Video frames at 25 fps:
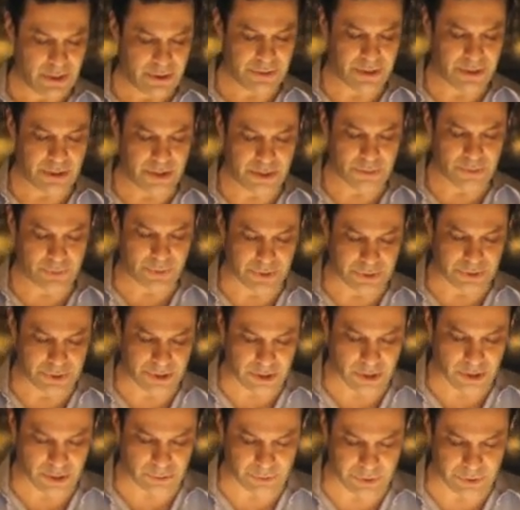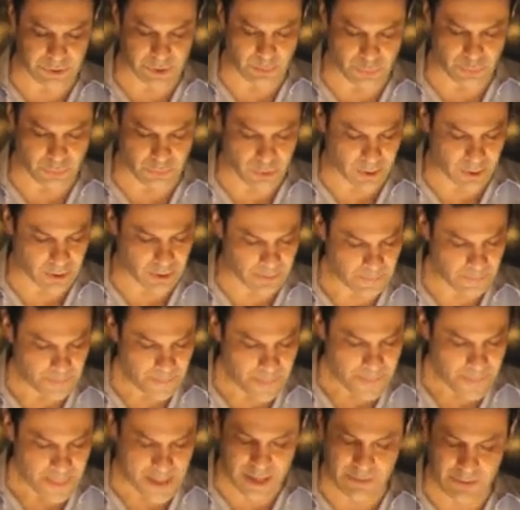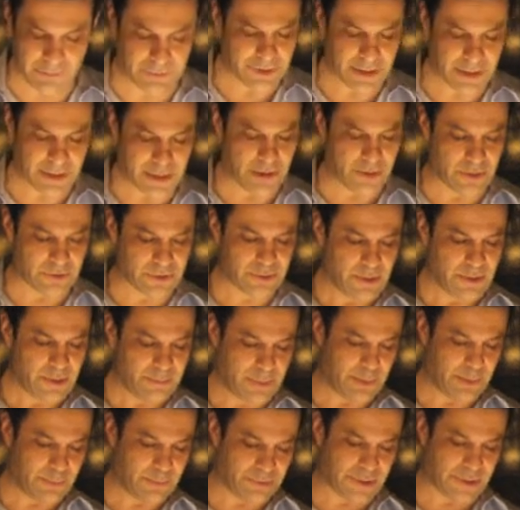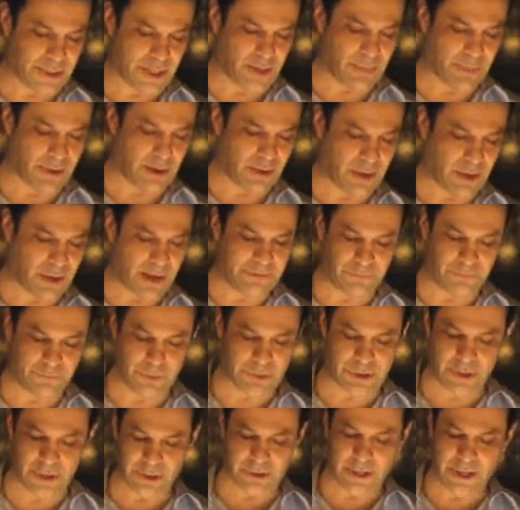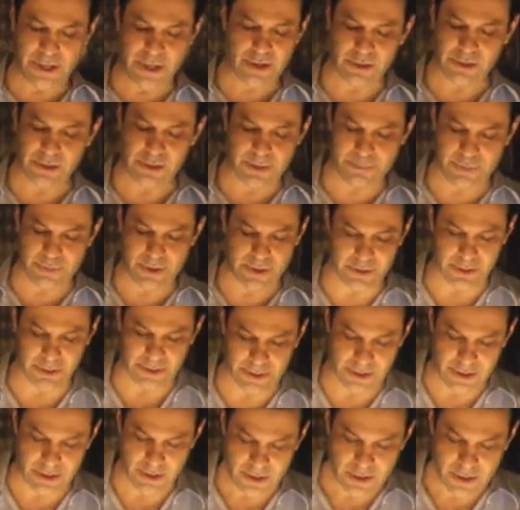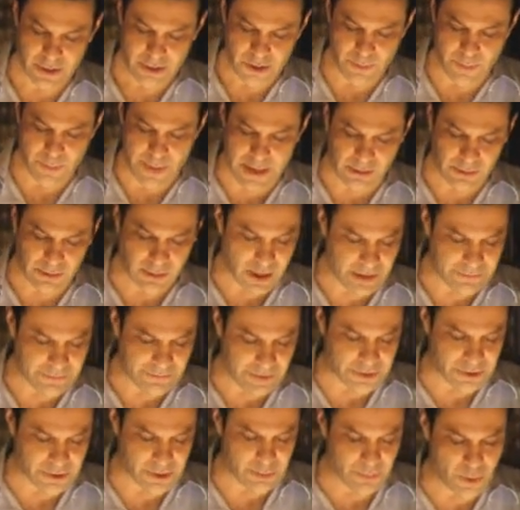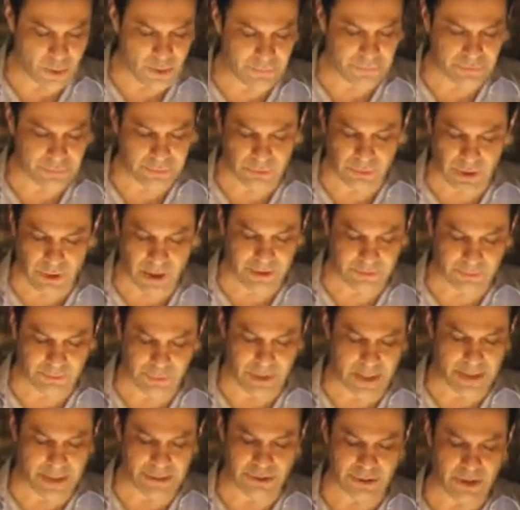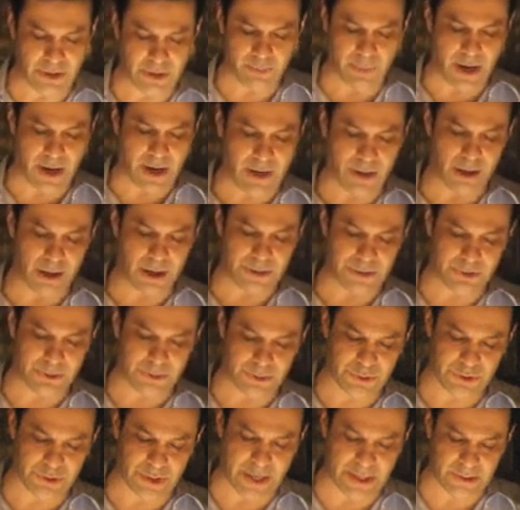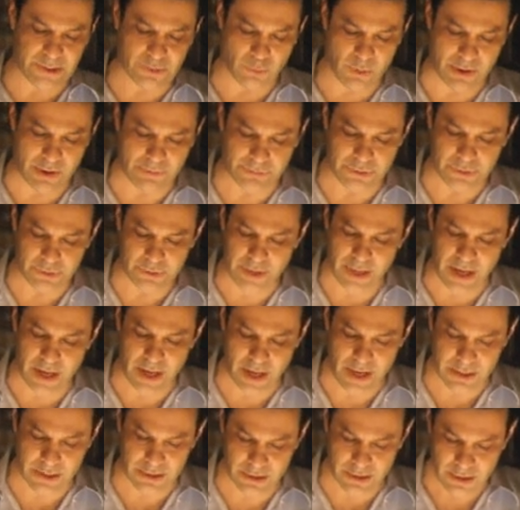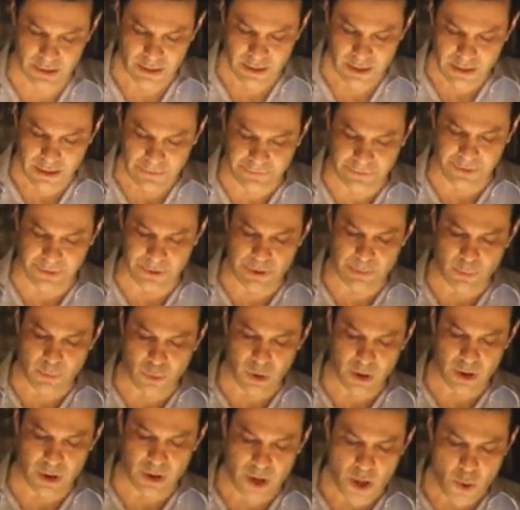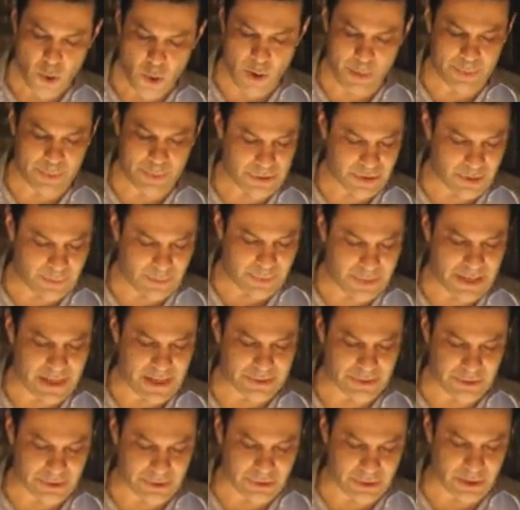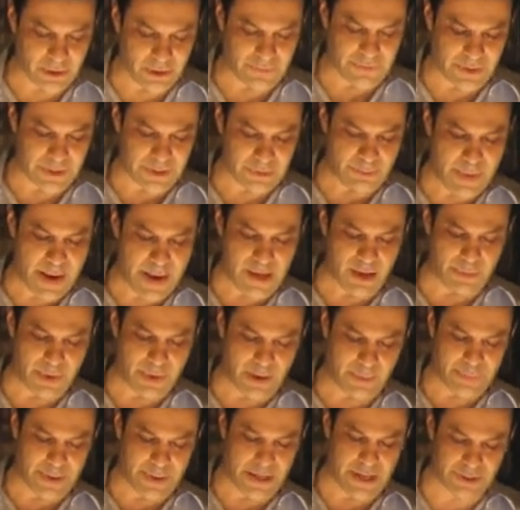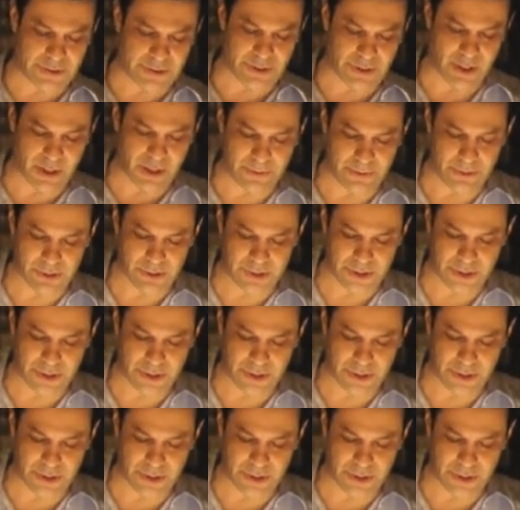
These were the children you bore. And everything else people said about life was just higgly-piggly. You make life as you move through life, planting your biological stakes wherever you can. Furthermore, women should be as assertive as men about passing on their